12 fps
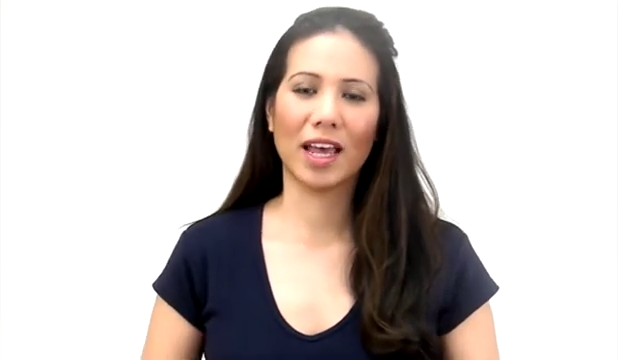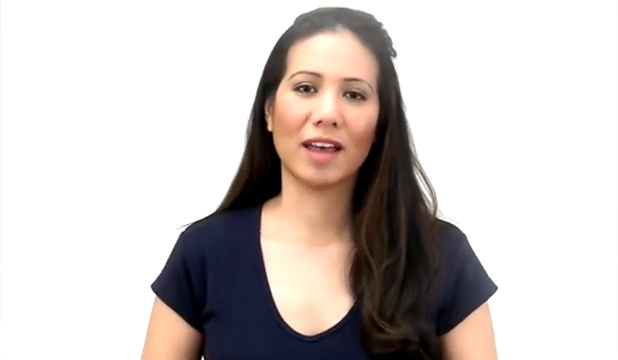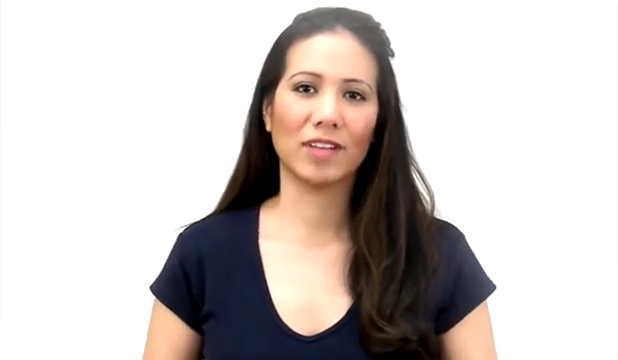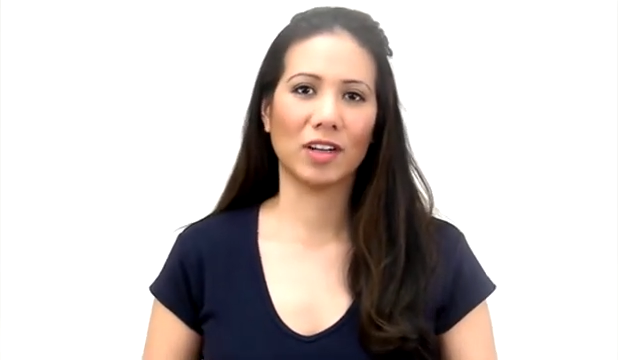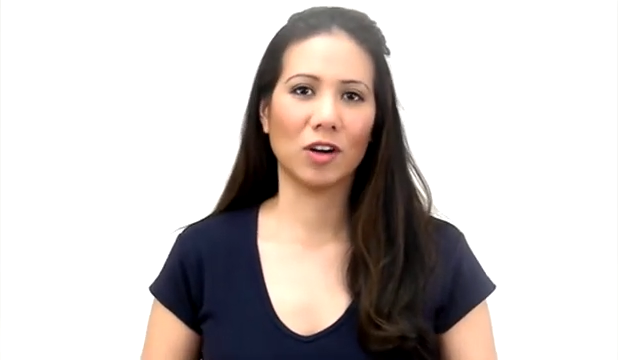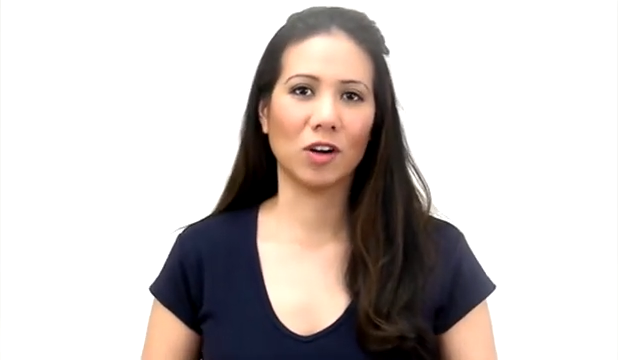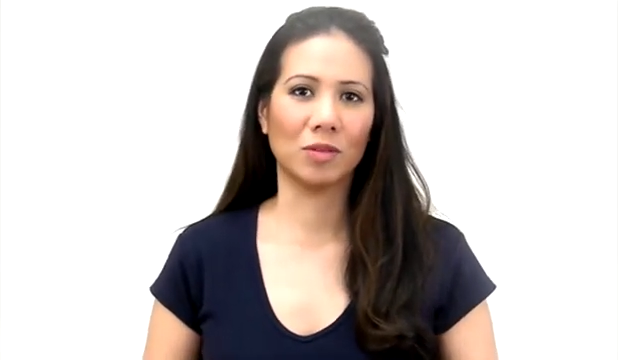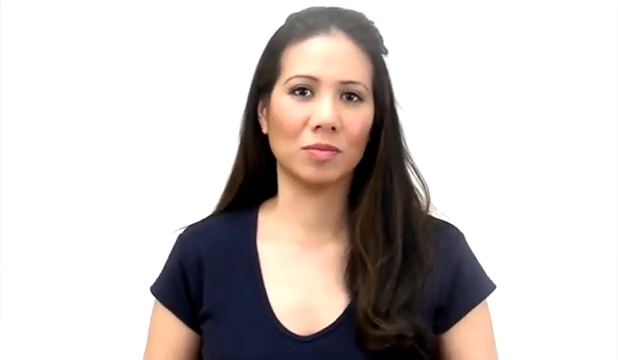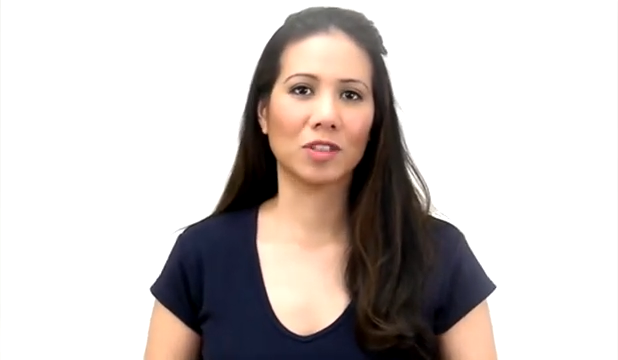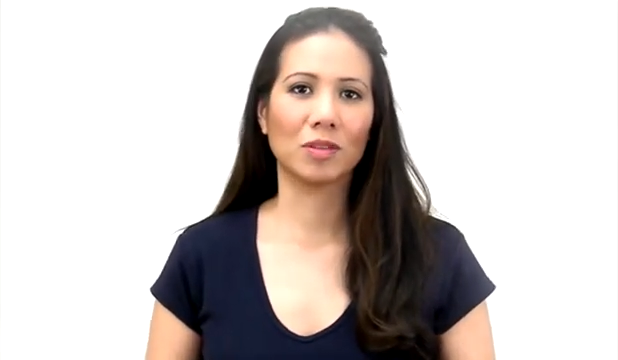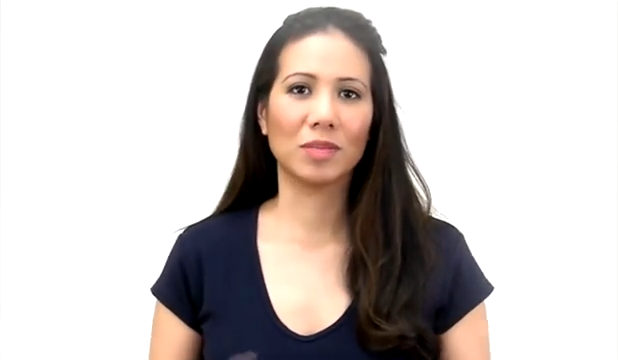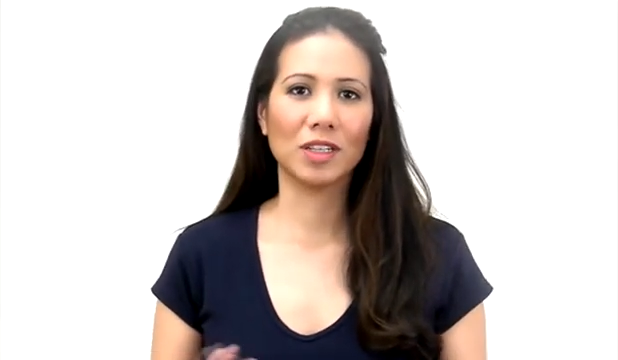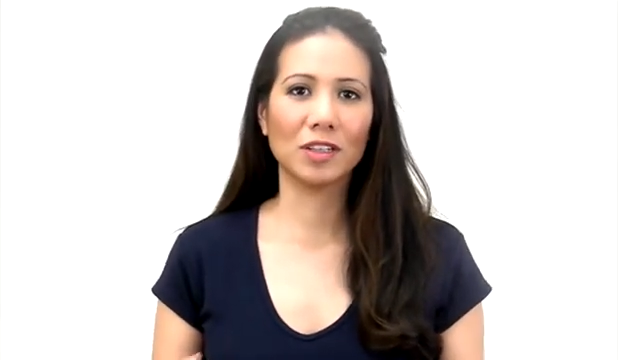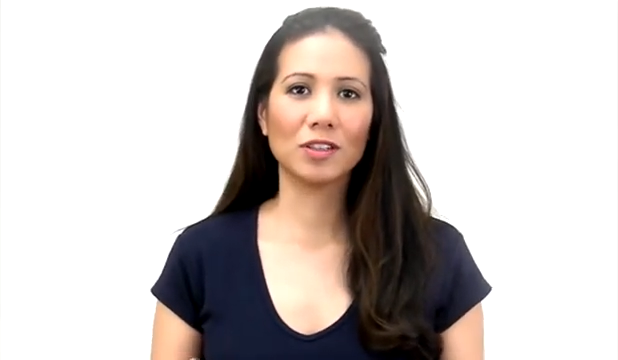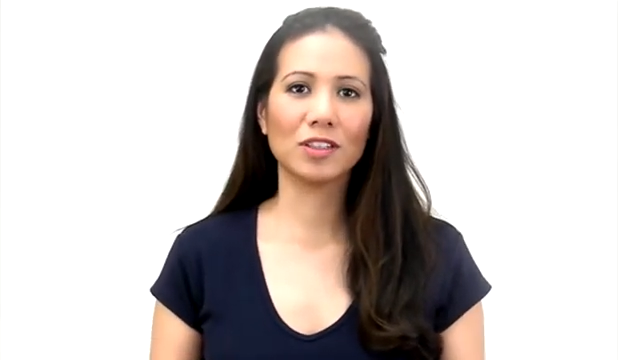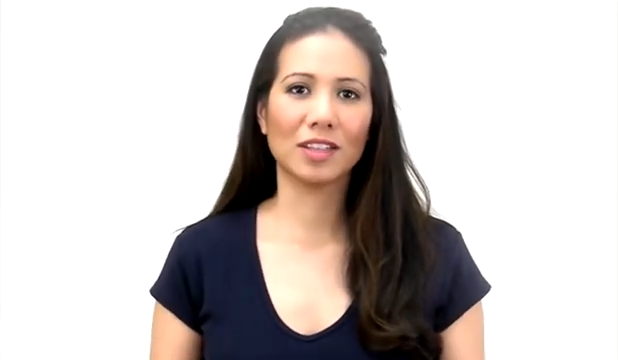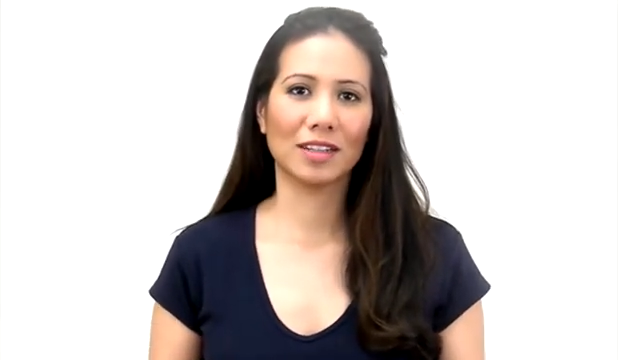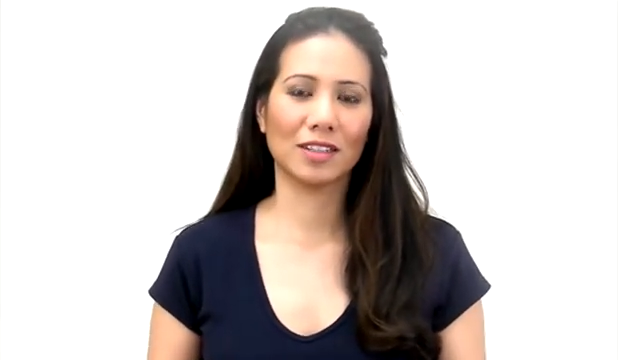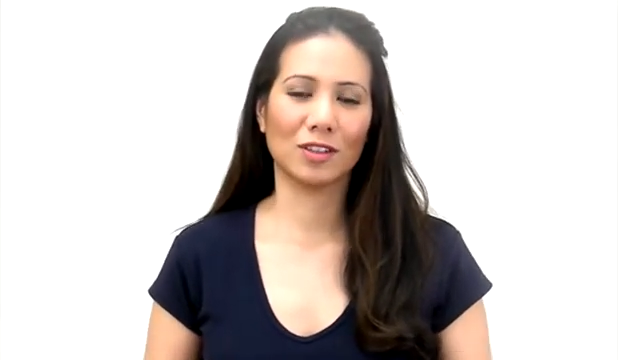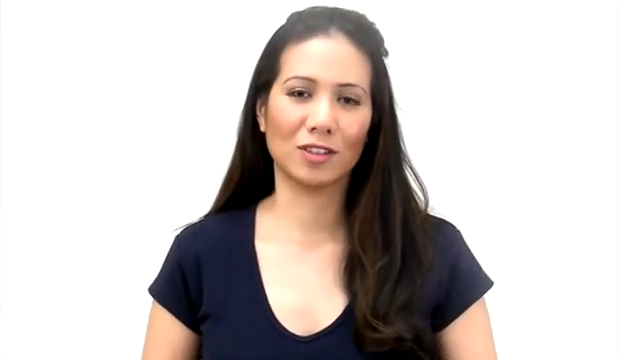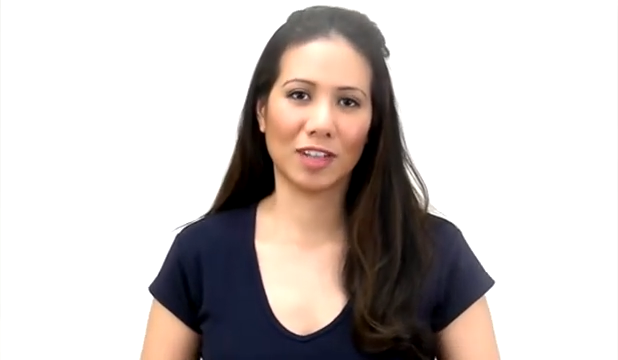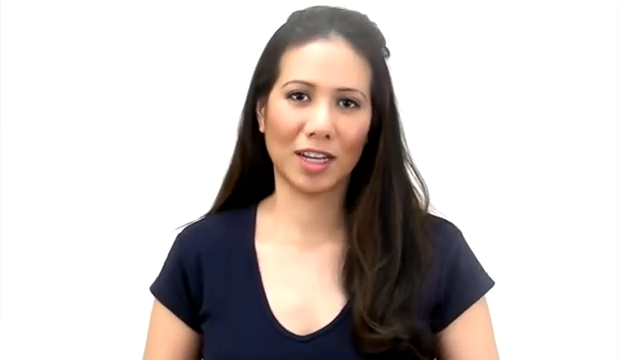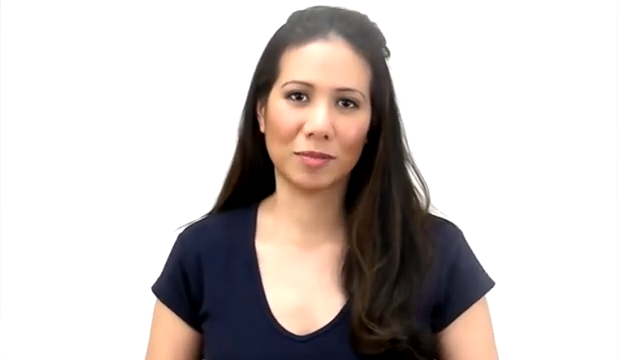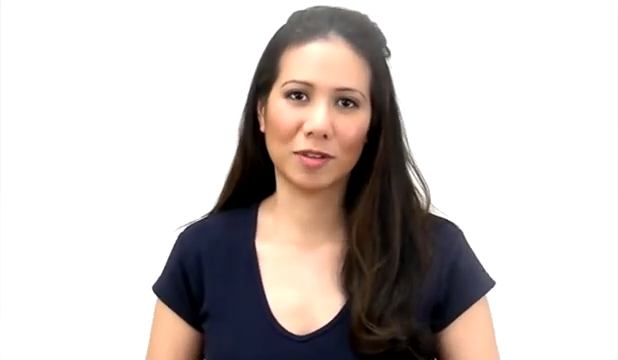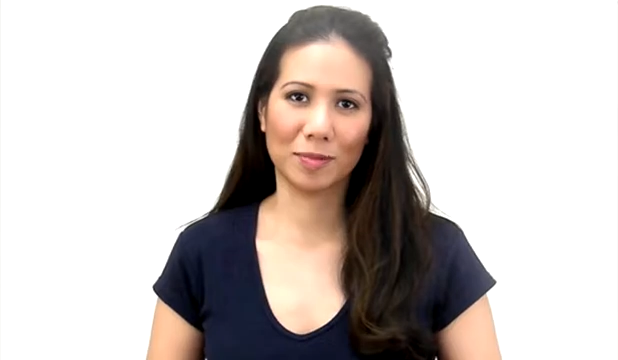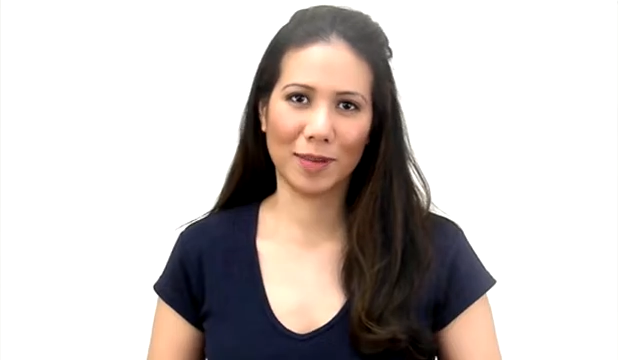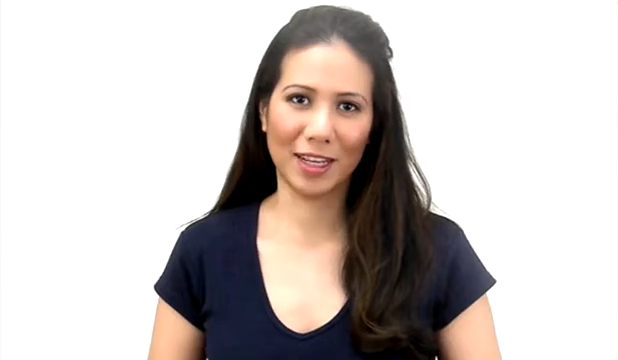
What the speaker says: have at home to be used as your diaper